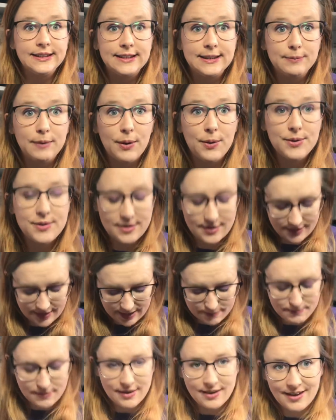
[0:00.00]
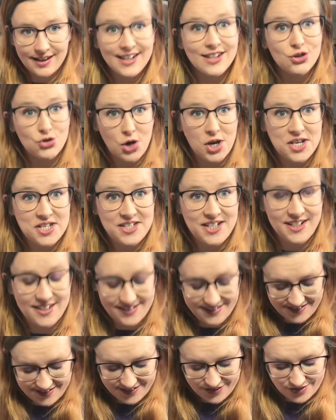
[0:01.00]
the most
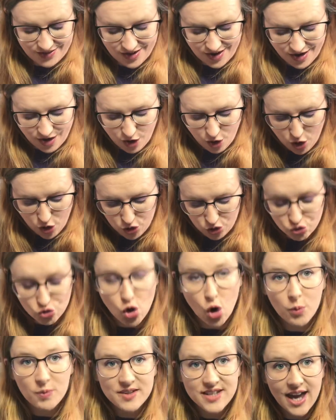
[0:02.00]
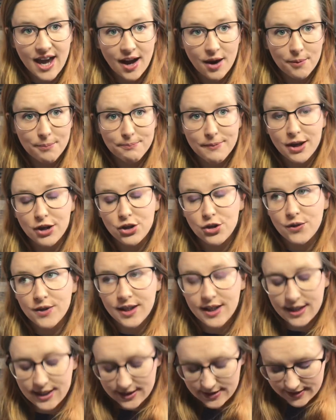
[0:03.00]
interesting drop down menu that
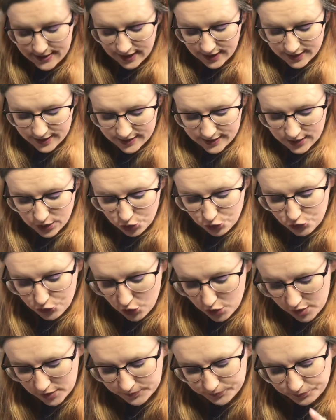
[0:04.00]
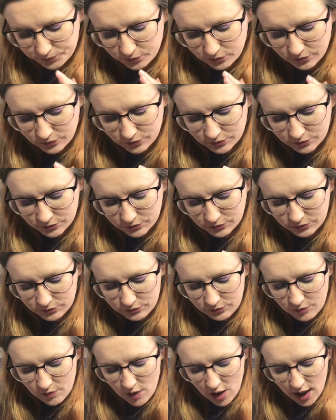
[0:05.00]
he's done so far.
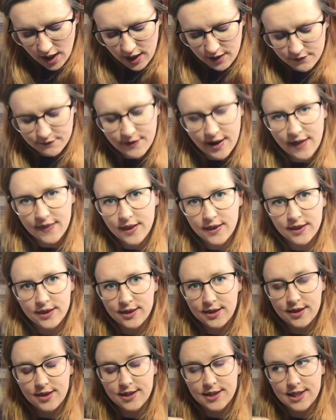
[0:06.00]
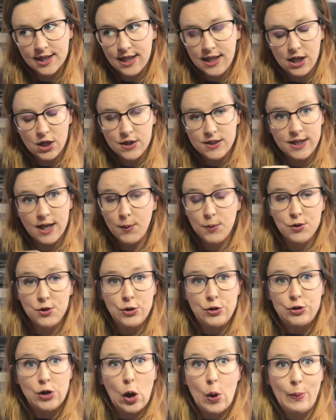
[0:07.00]
In fact, because there was
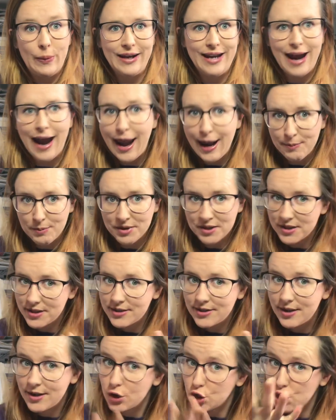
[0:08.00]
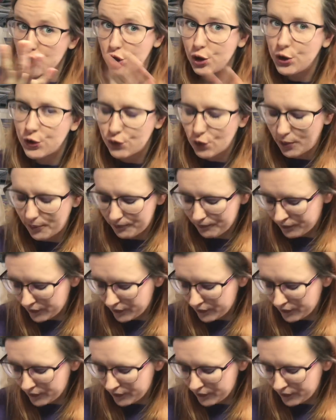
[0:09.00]
just so many elements to choose from,